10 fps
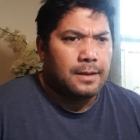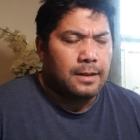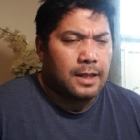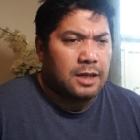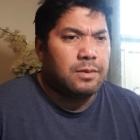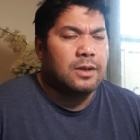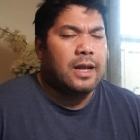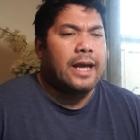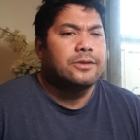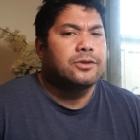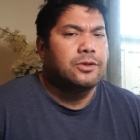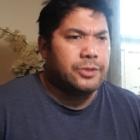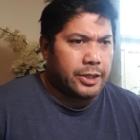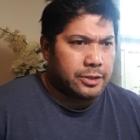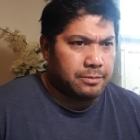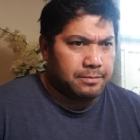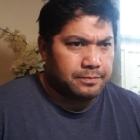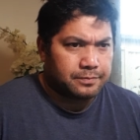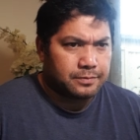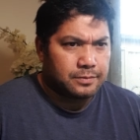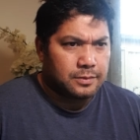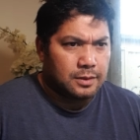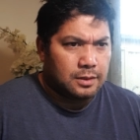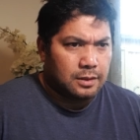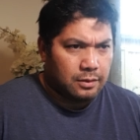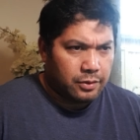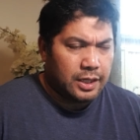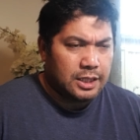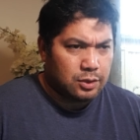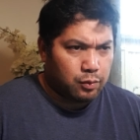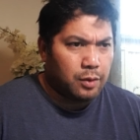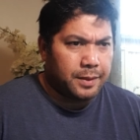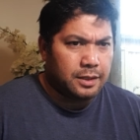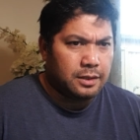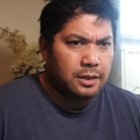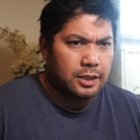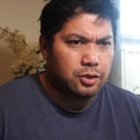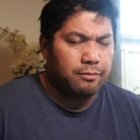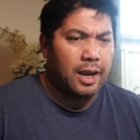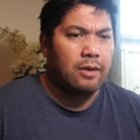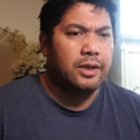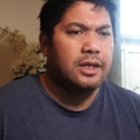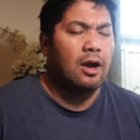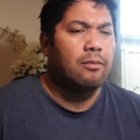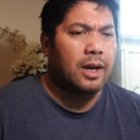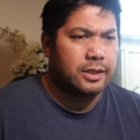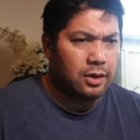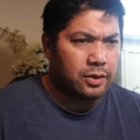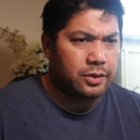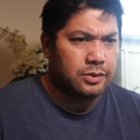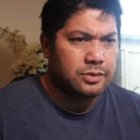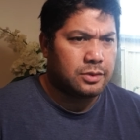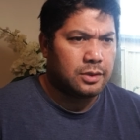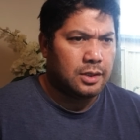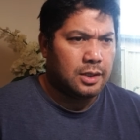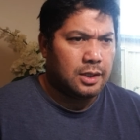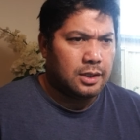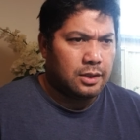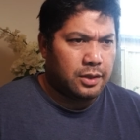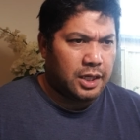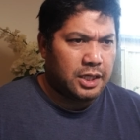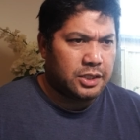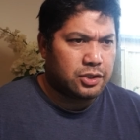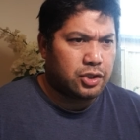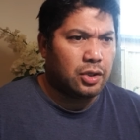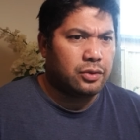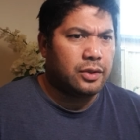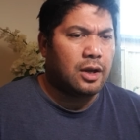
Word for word: Laban answered Jacob, These women that you married are my daughters, these children